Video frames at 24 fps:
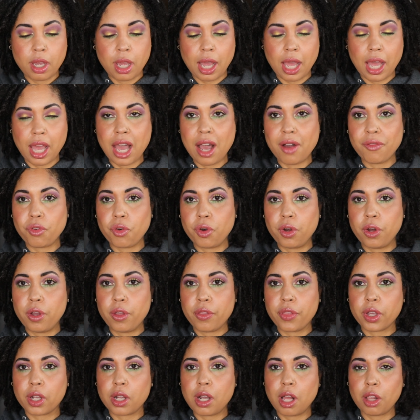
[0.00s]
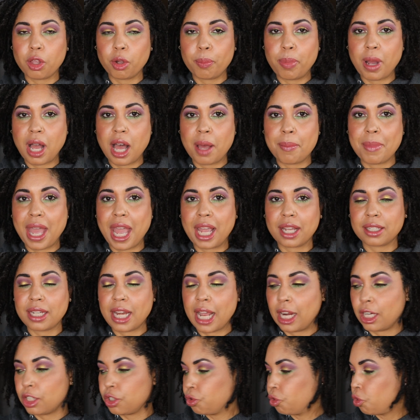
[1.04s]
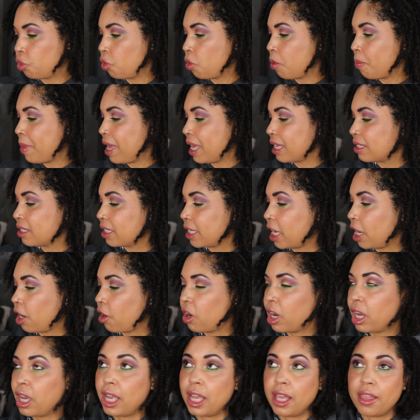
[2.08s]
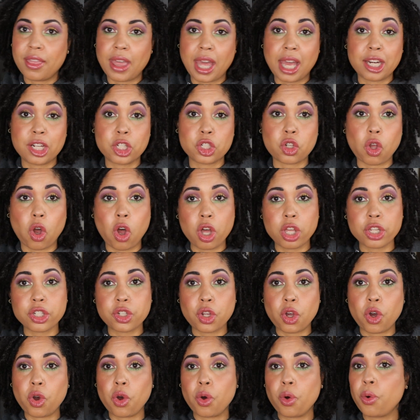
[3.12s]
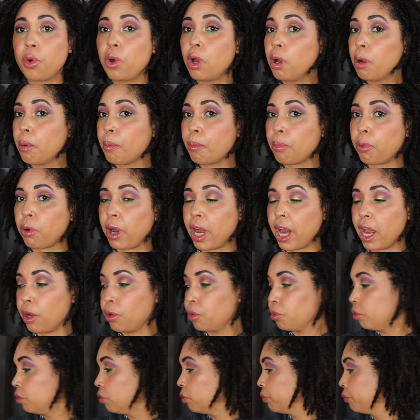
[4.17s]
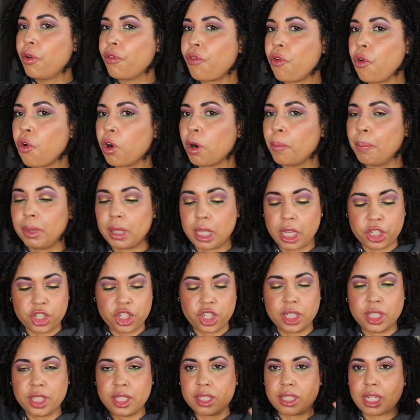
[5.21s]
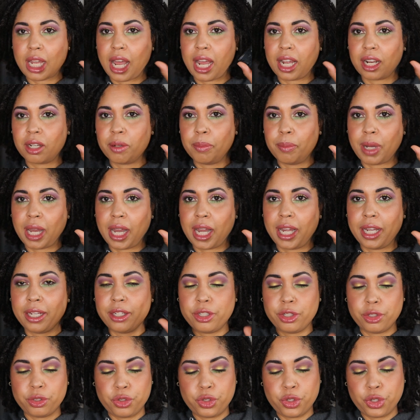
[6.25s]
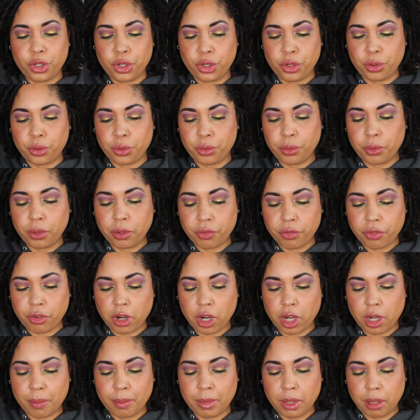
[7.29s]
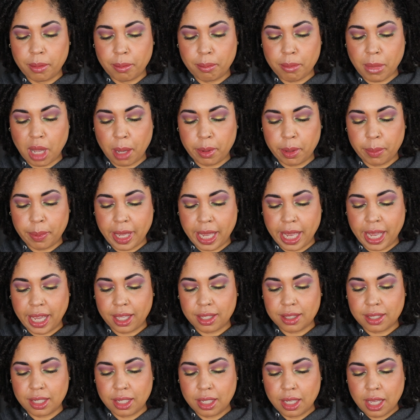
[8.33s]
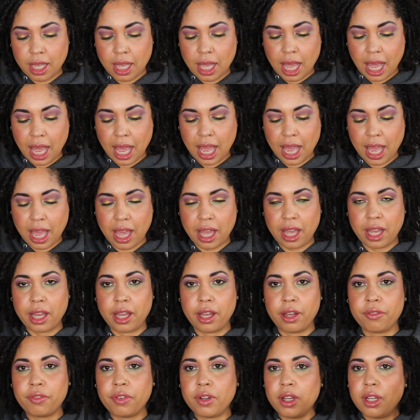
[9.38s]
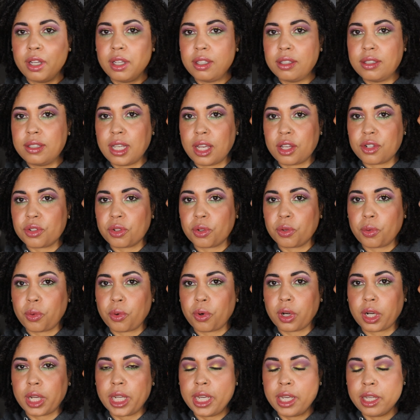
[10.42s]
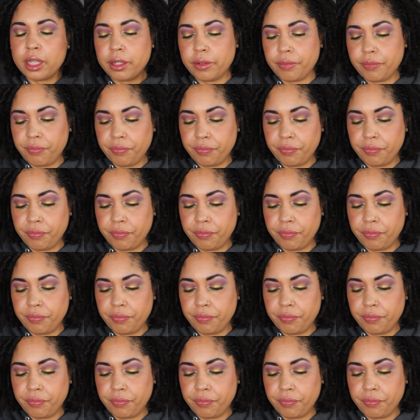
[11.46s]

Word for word: I have on the ColourPop Act Natural mascara and that is also brown. For blushes, I combined two from Mama Pat. I have Desert Orchid